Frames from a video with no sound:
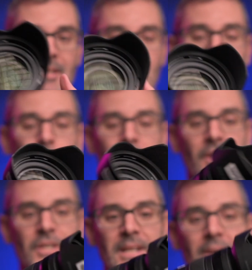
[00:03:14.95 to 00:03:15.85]
some more
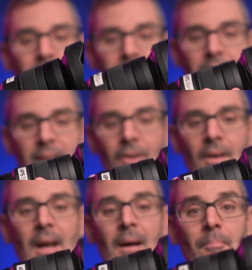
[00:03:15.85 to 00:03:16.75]
functionality in
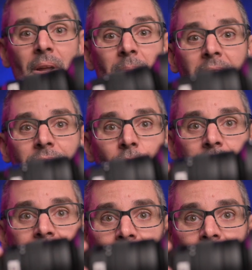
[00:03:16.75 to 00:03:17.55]
there. But you might have noticed there